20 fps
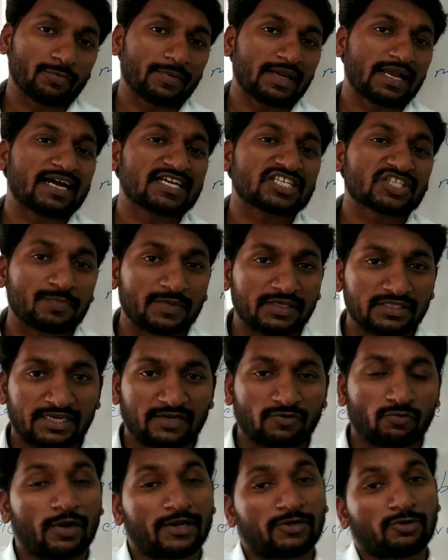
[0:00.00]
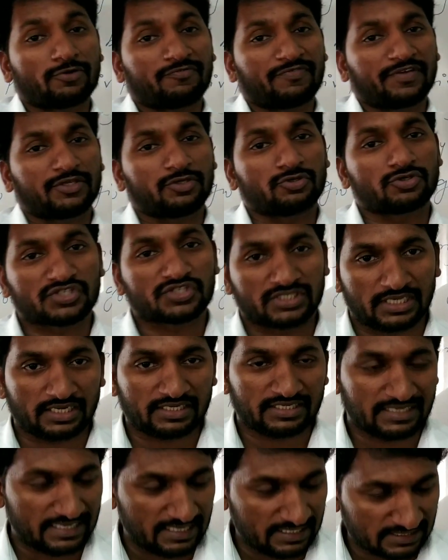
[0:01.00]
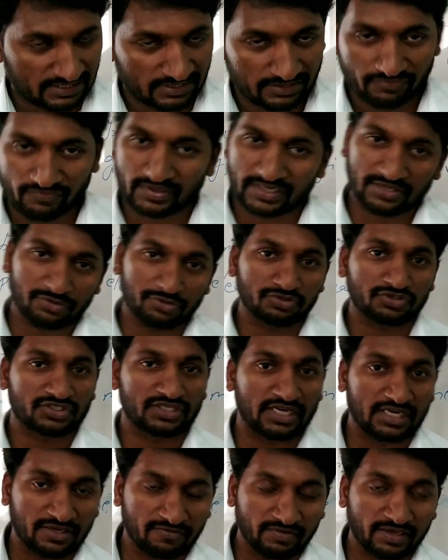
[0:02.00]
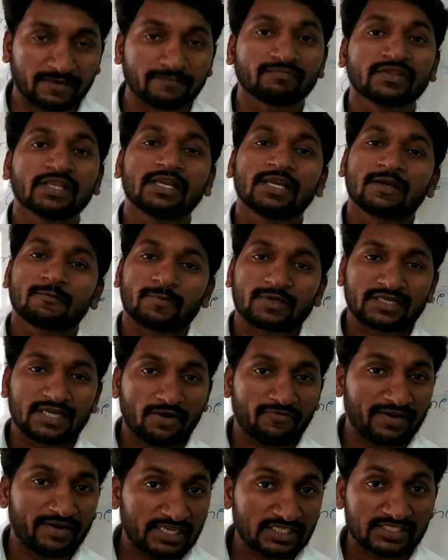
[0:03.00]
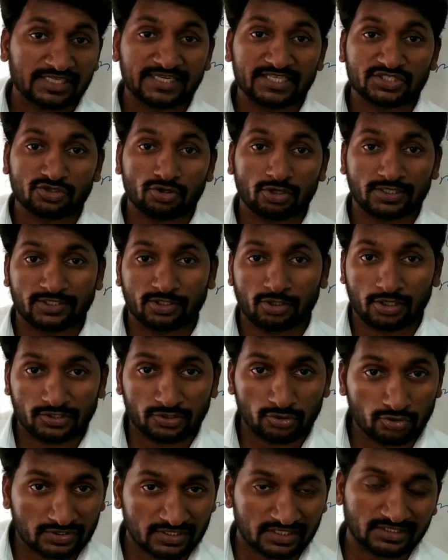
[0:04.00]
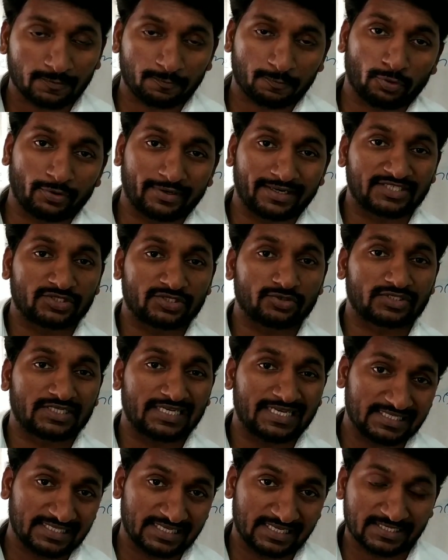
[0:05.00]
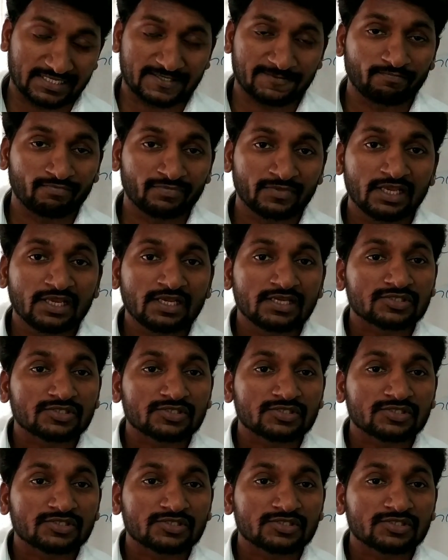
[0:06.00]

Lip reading: You may ask me that, why don't we use shall? Yes, we can use shall even, but nowadays it is not at all used in the progressive tenses.